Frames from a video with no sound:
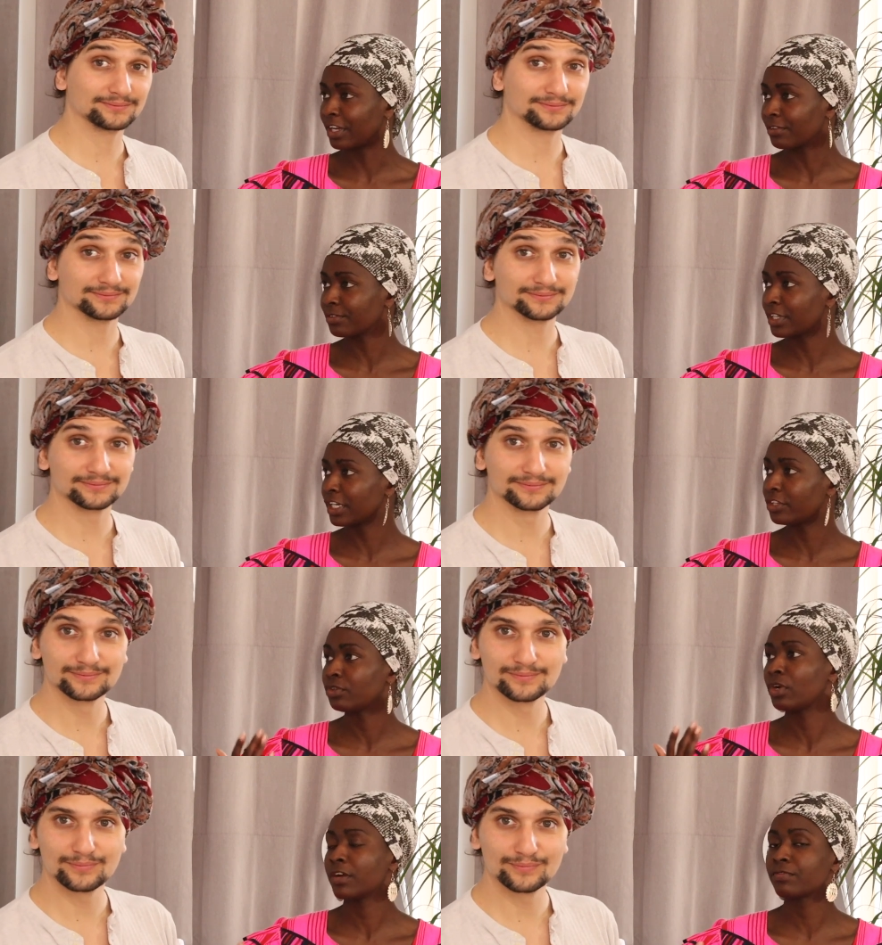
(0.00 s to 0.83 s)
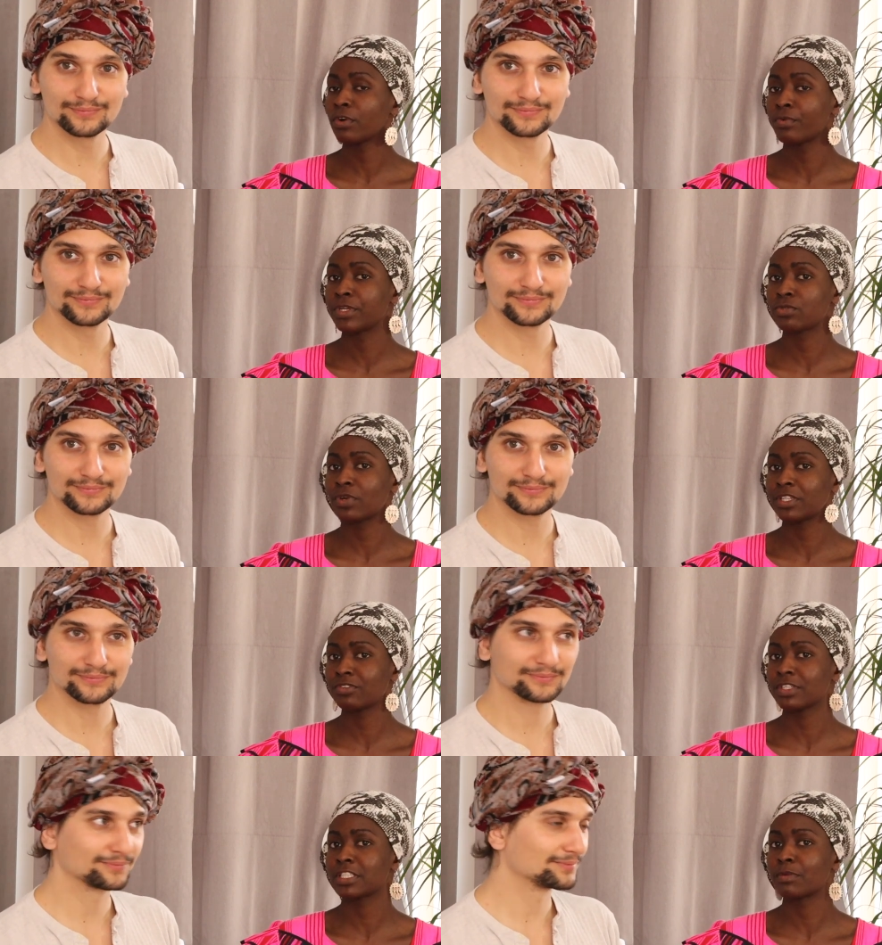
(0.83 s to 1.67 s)
Speaker 1: never mm -hmm. you have always to
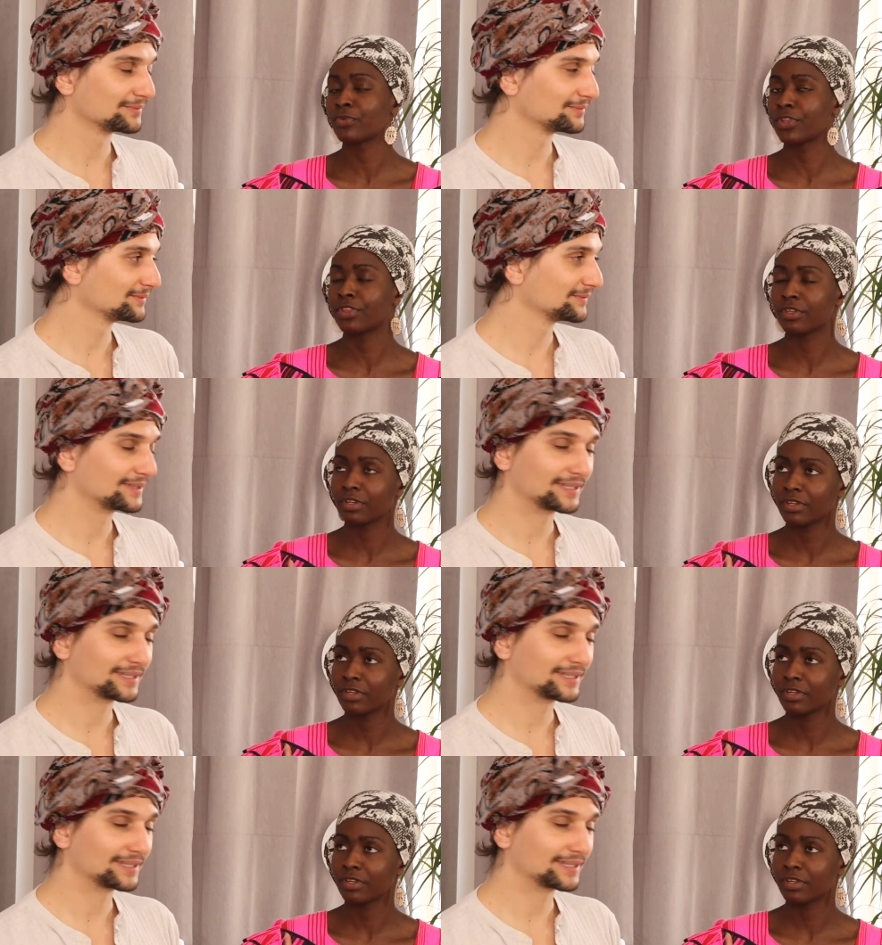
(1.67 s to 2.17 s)
address them with